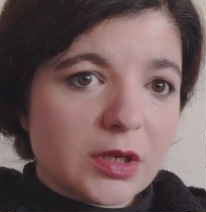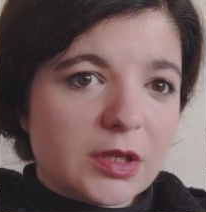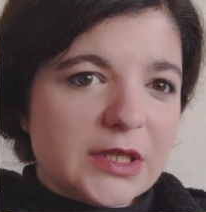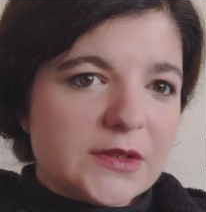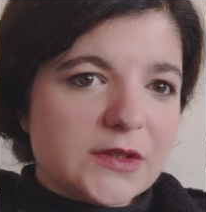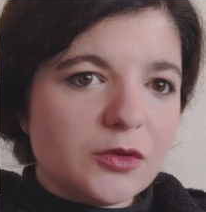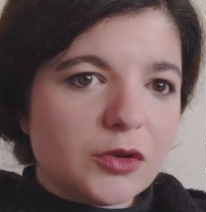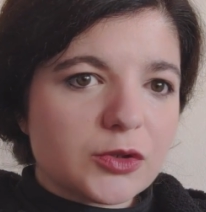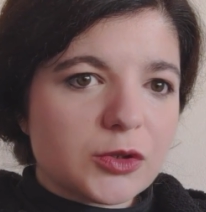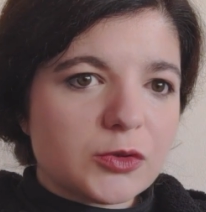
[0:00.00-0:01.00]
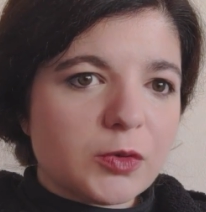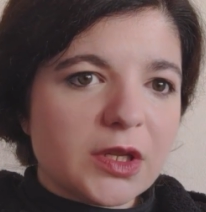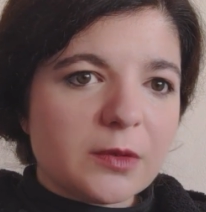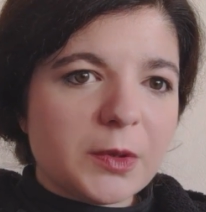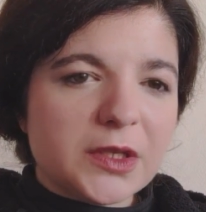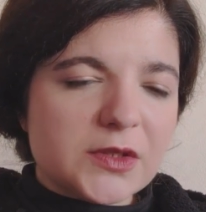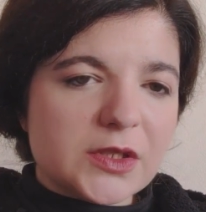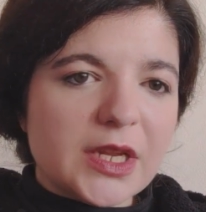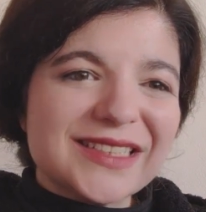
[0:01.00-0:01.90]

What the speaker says: At least not to another person